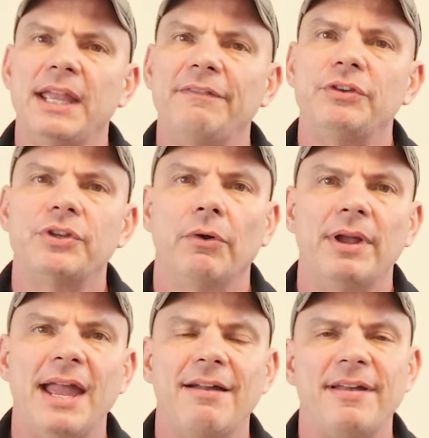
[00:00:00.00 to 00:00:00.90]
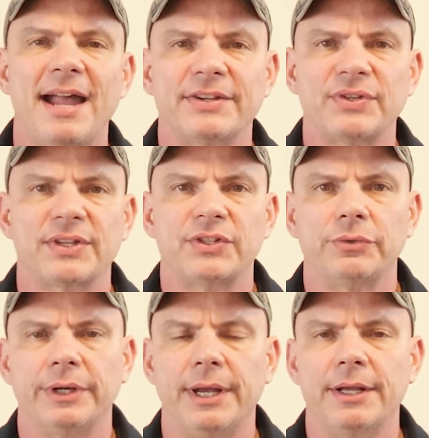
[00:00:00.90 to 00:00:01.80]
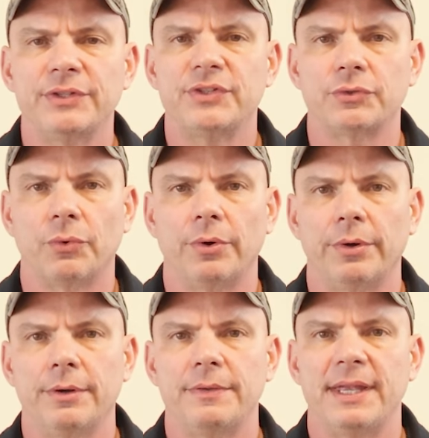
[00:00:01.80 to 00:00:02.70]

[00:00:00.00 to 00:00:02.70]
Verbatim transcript: If you don't have access to a gun store